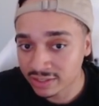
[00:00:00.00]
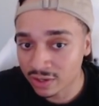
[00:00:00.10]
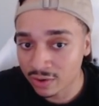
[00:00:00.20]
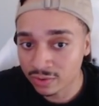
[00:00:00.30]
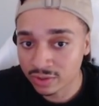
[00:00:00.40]

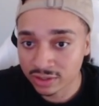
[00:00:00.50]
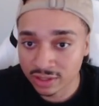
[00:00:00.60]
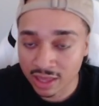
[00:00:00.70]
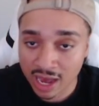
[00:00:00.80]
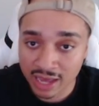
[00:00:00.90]
So
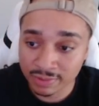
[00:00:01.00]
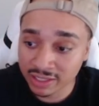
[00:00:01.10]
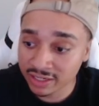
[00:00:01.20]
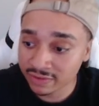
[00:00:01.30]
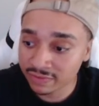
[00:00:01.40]
I
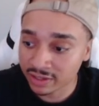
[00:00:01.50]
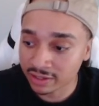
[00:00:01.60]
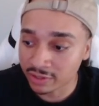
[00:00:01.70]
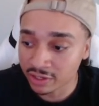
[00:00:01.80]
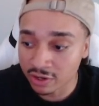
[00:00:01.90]
believe
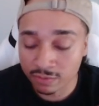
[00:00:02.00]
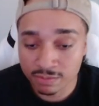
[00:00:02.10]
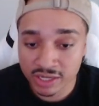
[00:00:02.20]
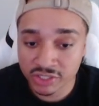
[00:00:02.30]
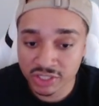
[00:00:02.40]

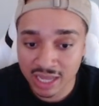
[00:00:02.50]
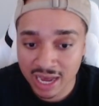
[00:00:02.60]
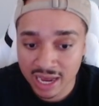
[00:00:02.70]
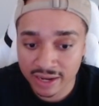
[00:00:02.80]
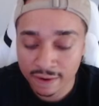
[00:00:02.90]

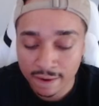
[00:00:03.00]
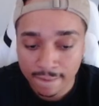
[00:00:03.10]
mid-July